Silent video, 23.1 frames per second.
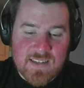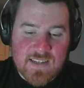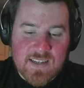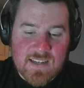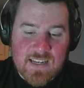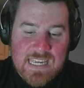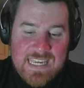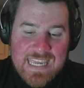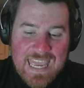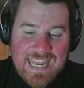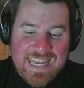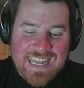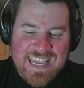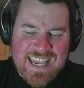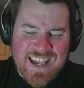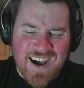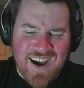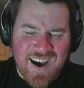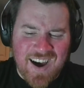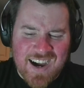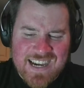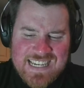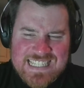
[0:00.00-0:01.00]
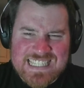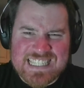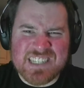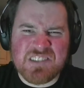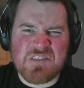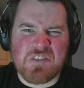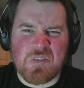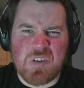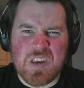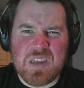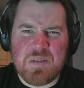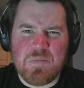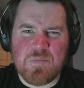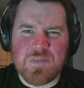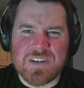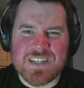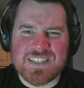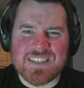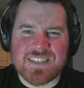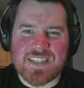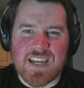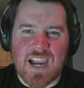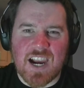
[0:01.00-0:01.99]
Getting ice cream
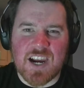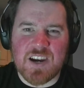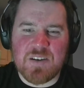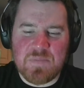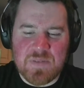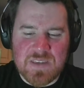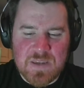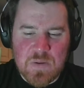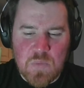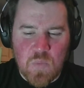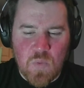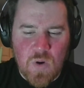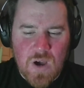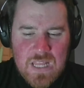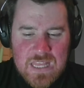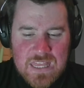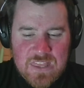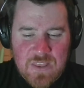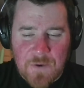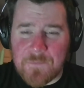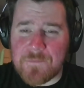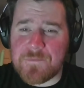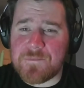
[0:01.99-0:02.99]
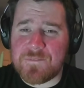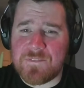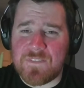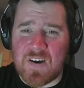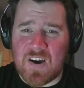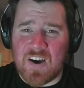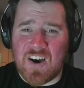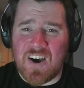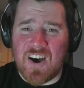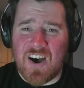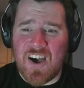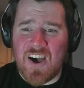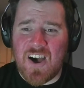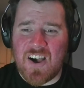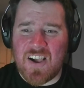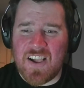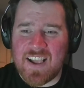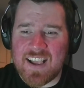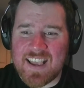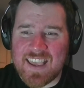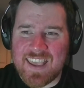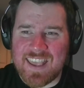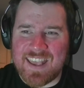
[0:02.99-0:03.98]
with Darby? What the fuck?
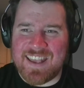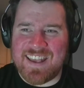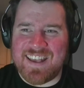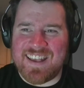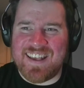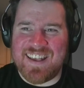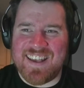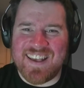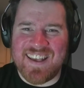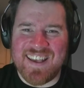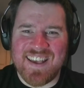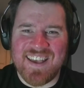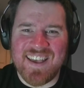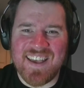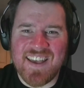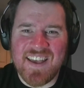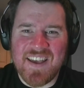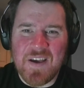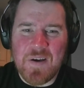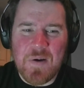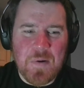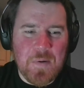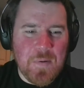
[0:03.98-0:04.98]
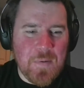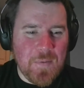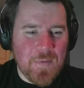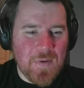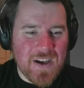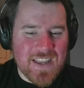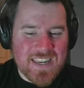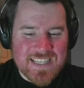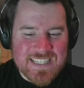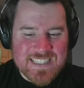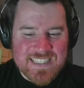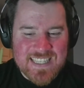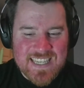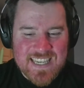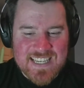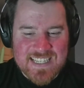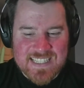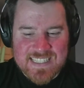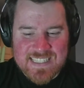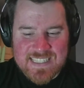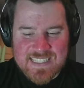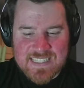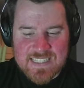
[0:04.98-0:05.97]
What is
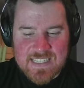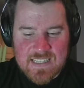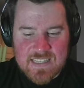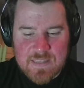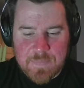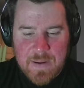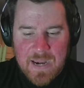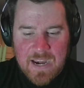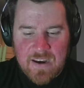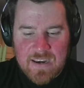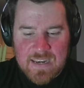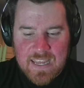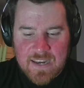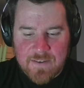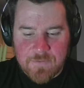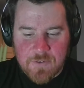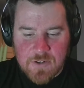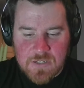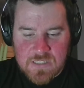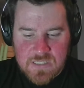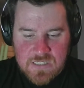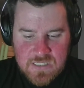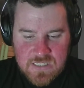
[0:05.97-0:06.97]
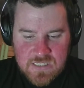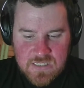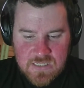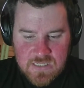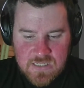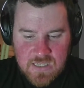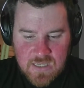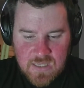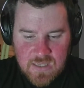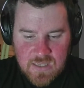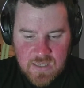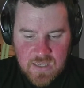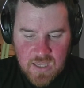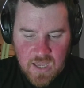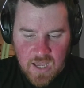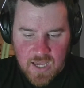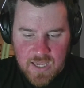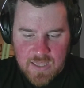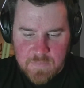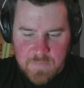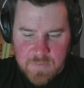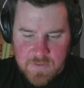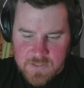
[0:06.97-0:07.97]
this? The Barry Lad versus
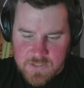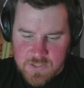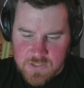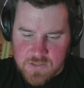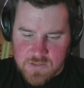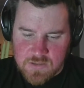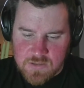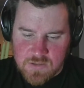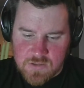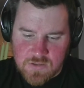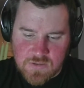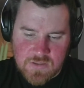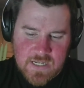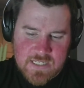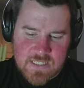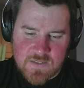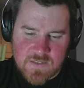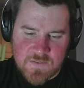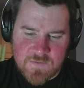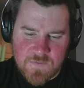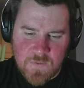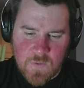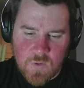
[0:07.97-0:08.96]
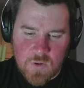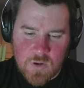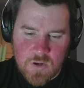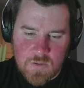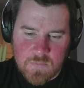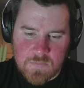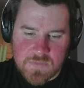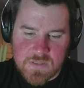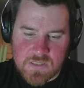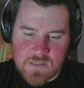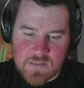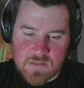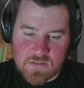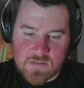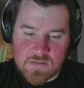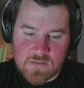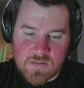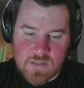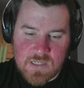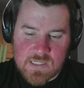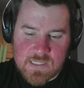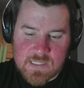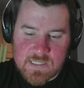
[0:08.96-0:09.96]
Kaiba Transforms.
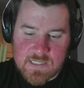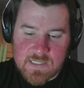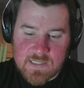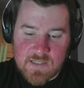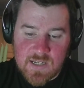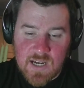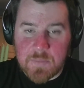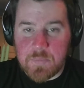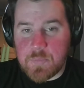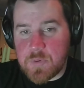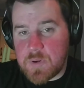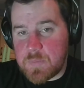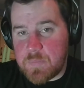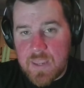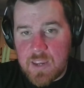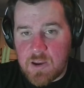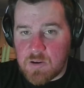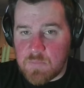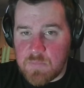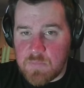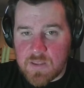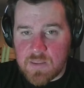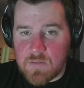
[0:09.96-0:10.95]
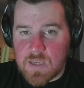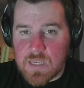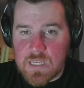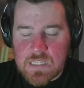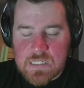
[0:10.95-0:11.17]
I'm Britt Baker, by the way.